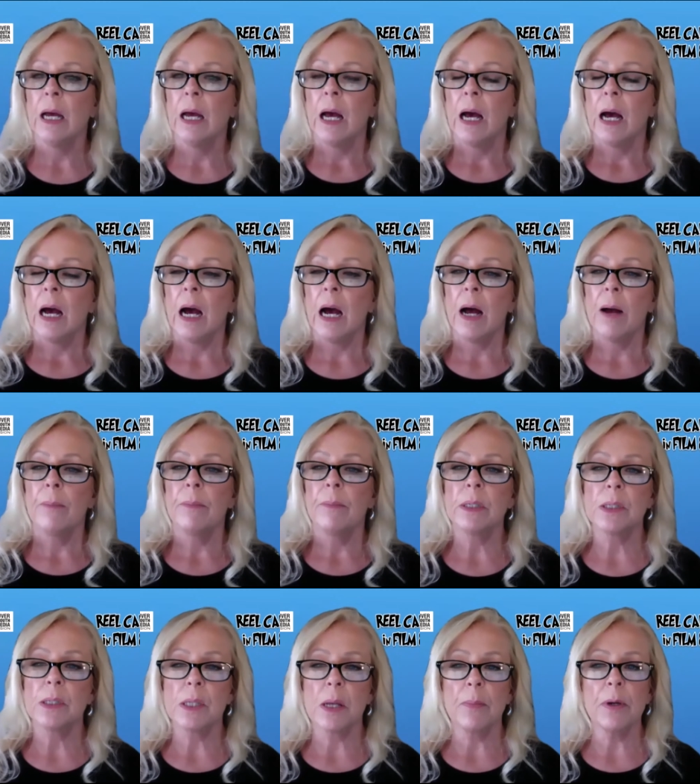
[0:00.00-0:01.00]
um,
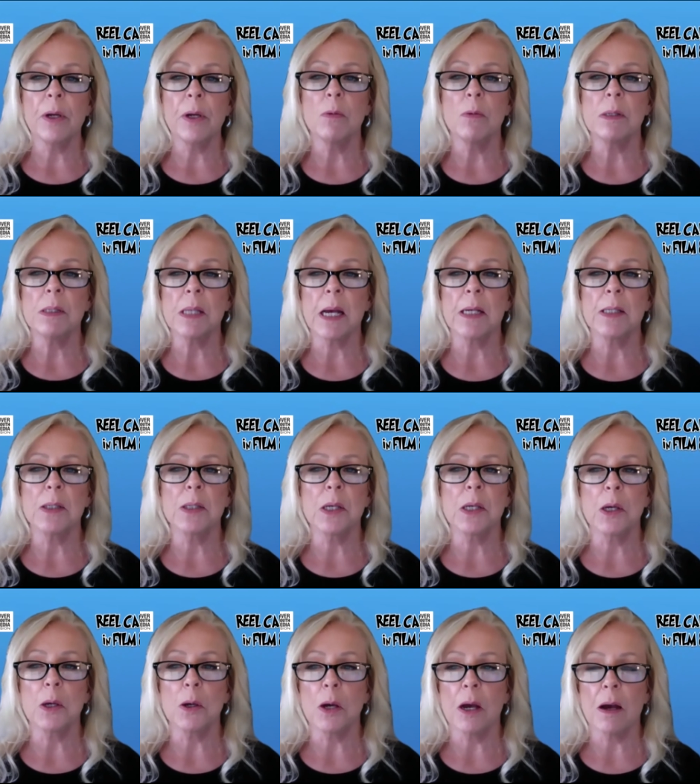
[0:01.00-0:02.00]
somebody was
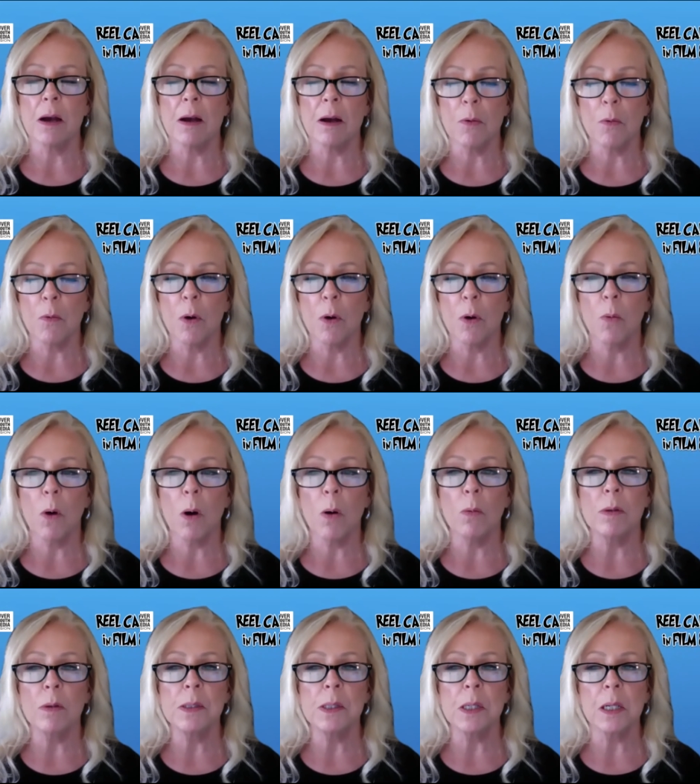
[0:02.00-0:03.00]
asking uh, what
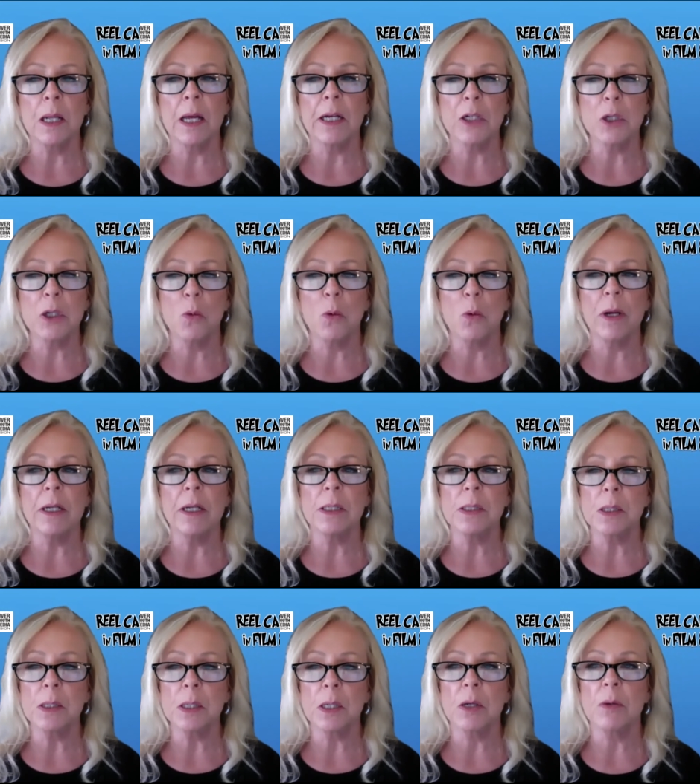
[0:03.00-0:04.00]
was it like to
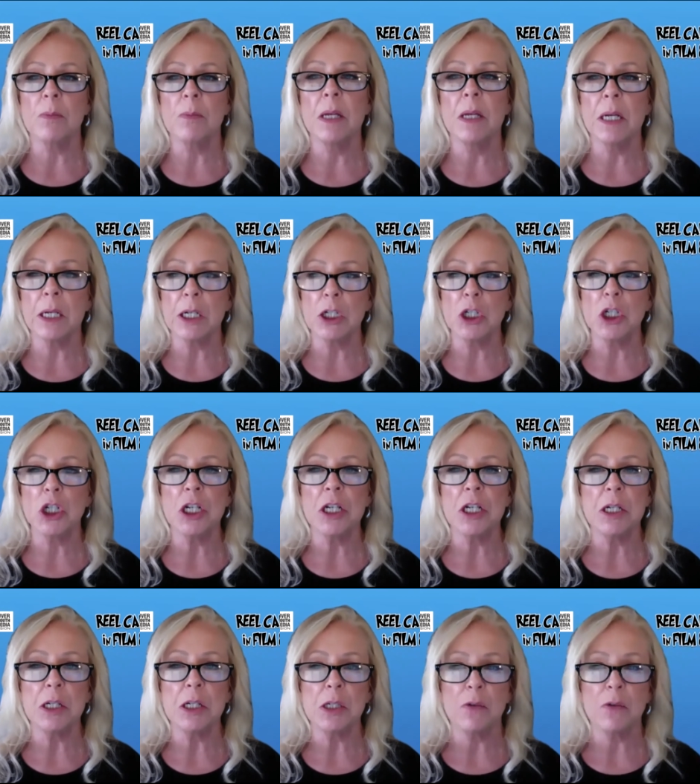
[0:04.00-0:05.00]
witness the comedic
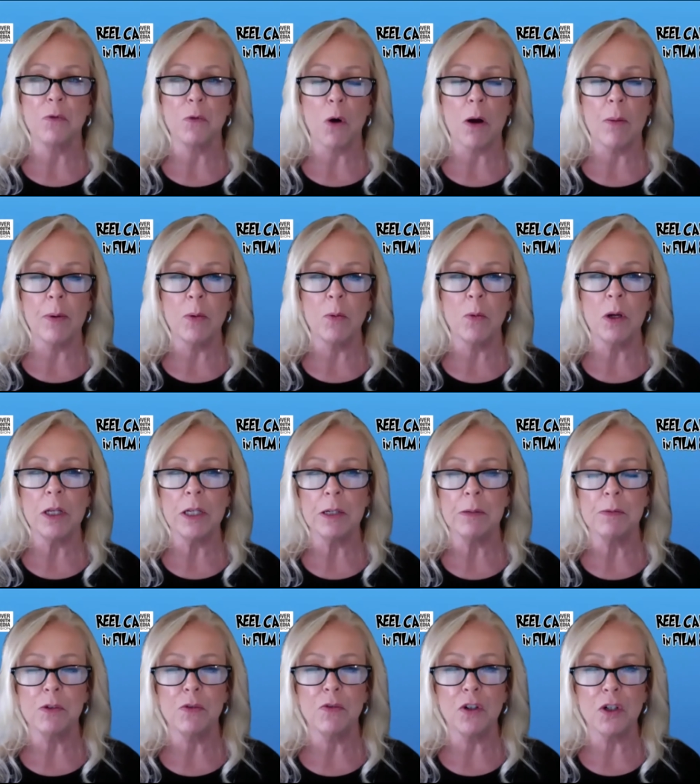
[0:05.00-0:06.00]
genius of robin
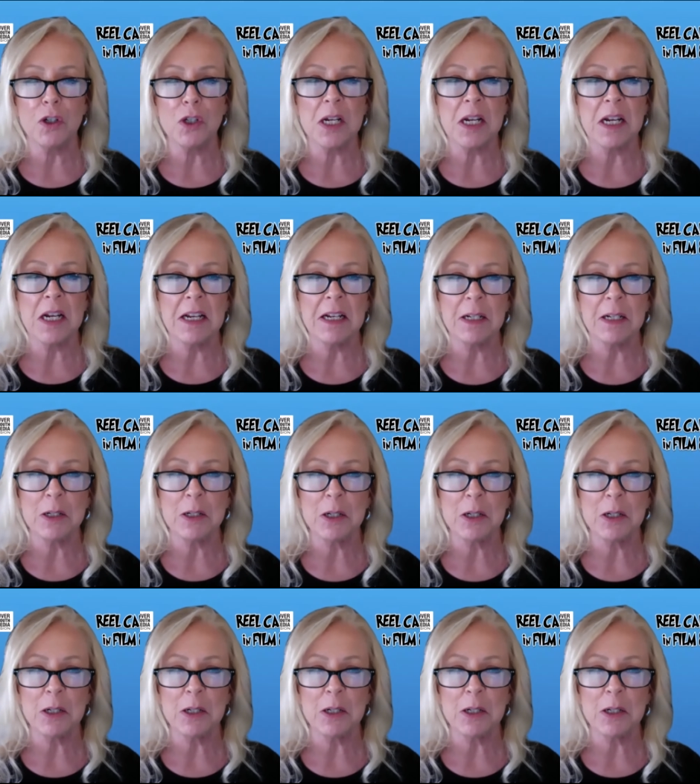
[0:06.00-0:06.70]
williams firsthand